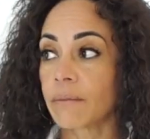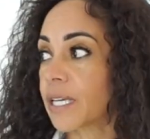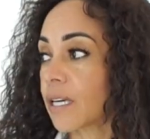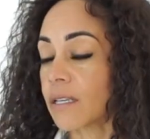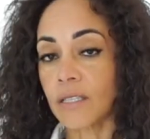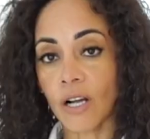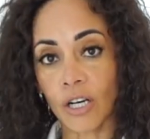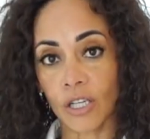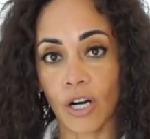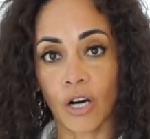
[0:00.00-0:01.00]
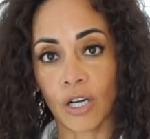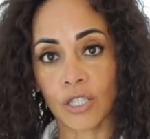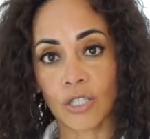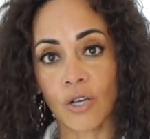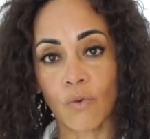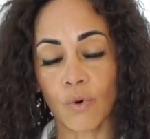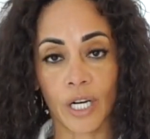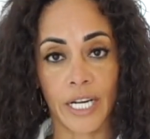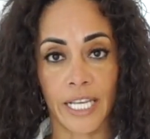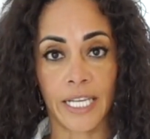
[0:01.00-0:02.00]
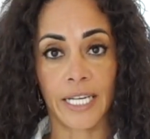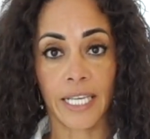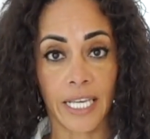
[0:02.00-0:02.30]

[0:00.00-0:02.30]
because our cars were in